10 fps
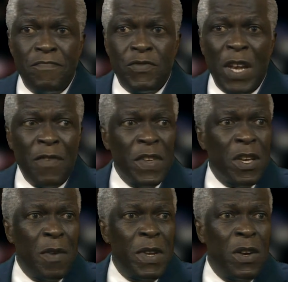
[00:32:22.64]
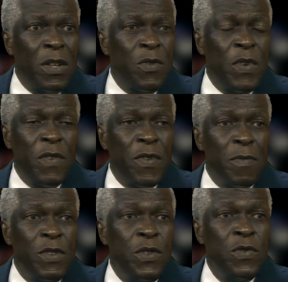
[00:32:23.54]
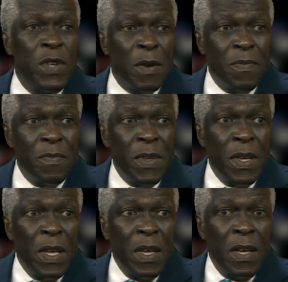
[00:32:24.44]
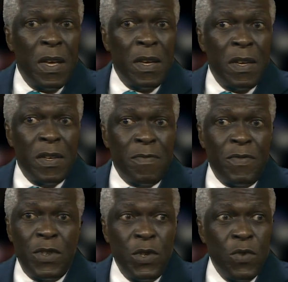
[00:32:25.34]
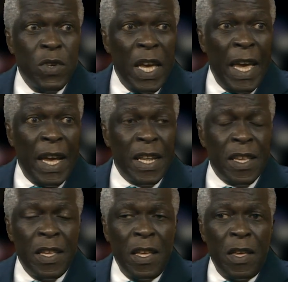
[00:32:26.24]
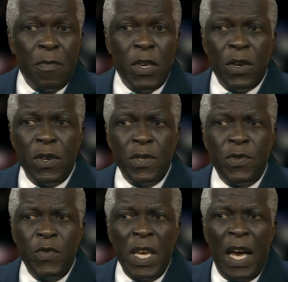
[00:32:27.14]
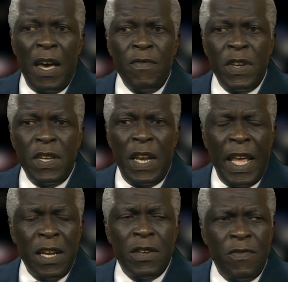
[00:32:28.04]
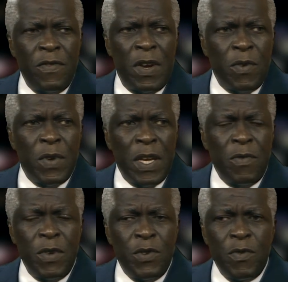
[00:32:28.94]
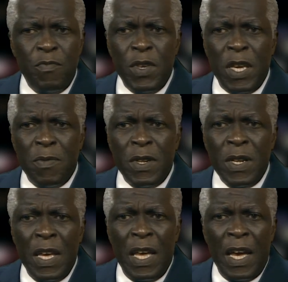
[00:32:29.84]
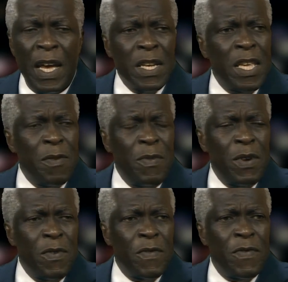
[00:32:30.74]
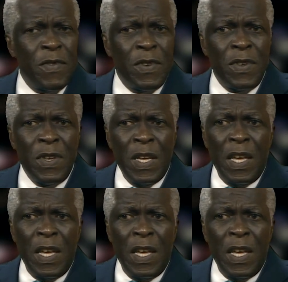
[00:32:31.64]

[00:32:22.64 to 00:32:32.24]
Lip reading: traffic coming all the way from Europe to Guyana because we have the length of runway which would be able and capable of